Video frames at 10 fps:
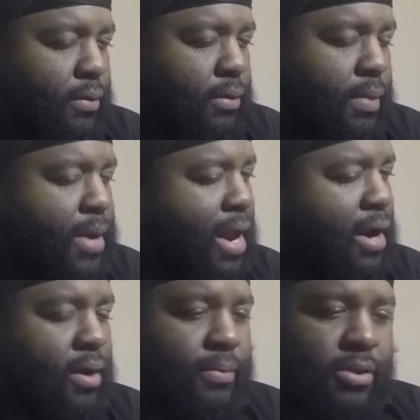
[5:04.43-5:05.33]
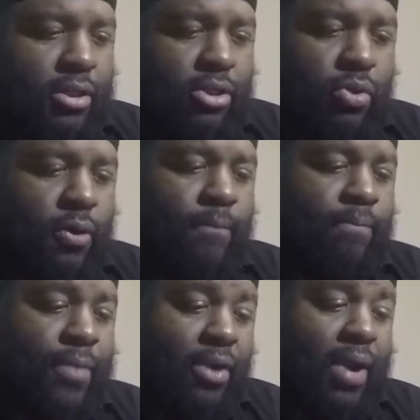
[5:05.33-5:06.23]
100% sure.
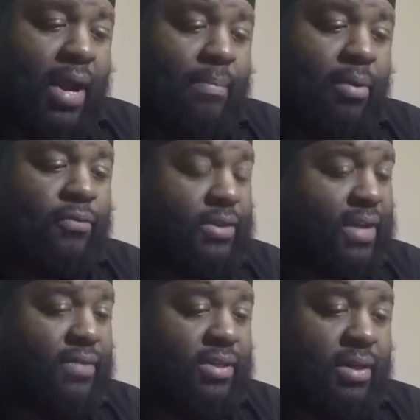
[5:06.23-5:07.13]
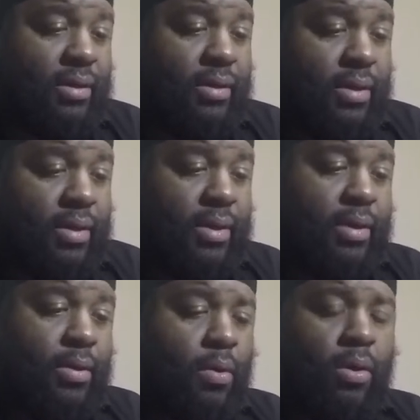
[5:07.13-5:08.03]
I know I got both for 17.
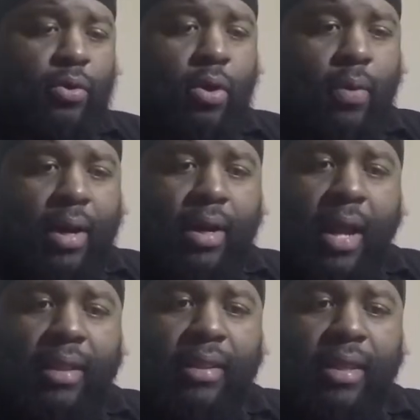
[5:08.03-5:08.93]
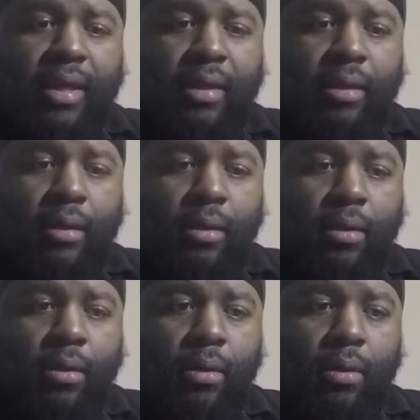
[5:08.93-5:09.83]
Or you know what? I think
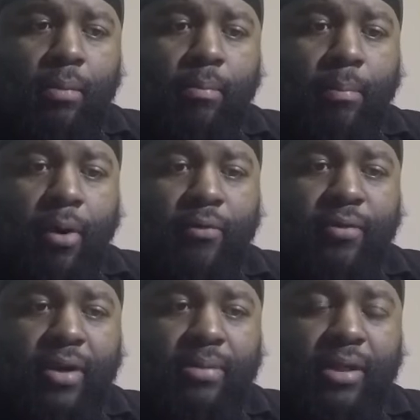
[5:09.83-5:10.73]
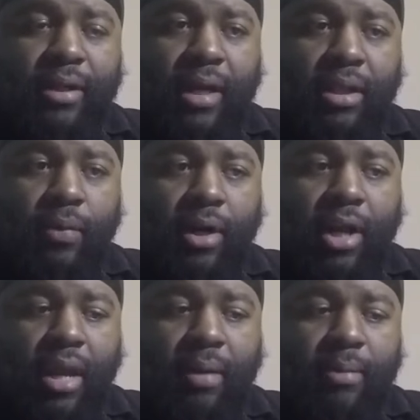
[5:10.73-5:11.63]
both of them together would
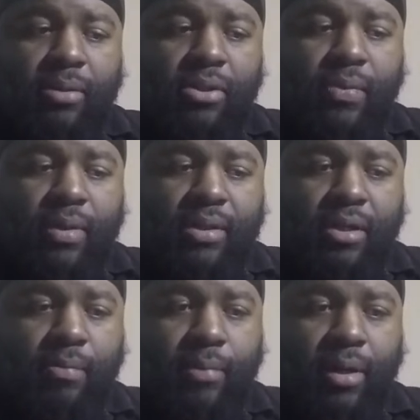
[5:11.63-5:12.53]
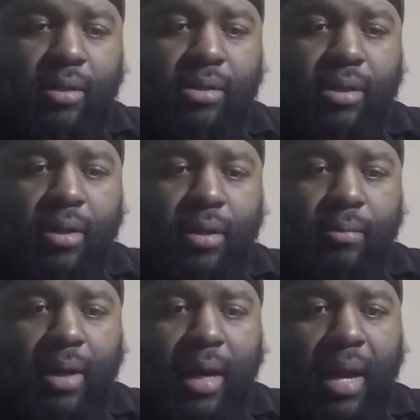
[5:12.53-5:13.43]
have came up to 20 something bucks.
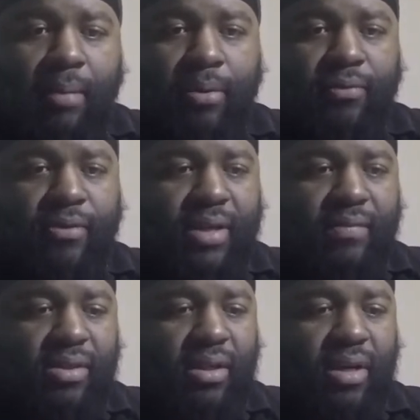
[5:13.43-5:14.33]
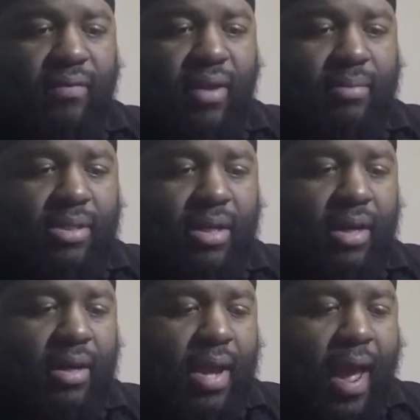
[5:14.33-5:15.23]
But I got them both for 17 off
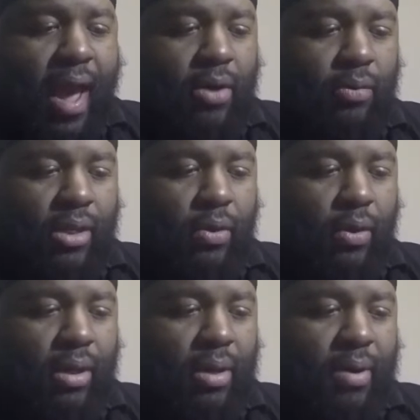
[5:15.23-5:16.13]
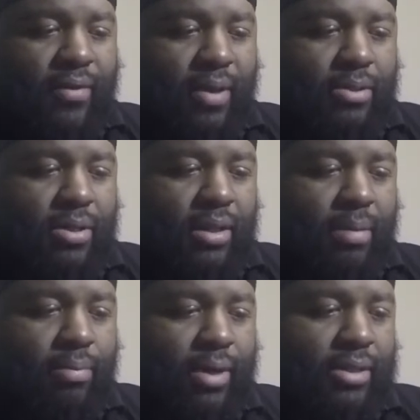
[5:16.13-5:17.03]
Amazon. I don't think you can get them off Amazon at
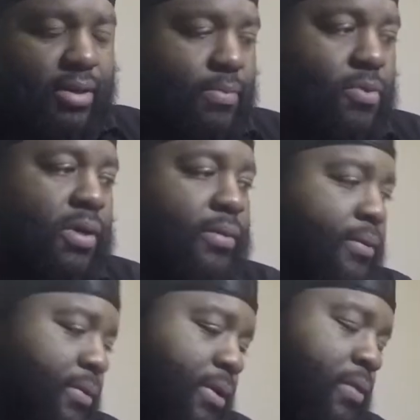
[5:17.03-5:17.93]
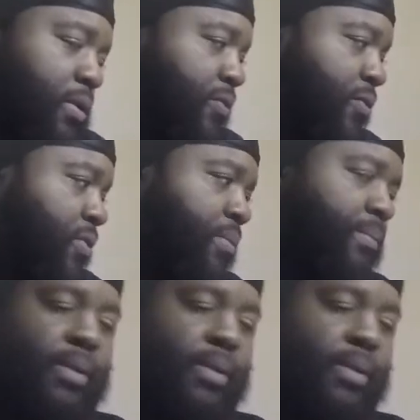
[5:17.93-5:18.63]
that price anymore. Don't look for them.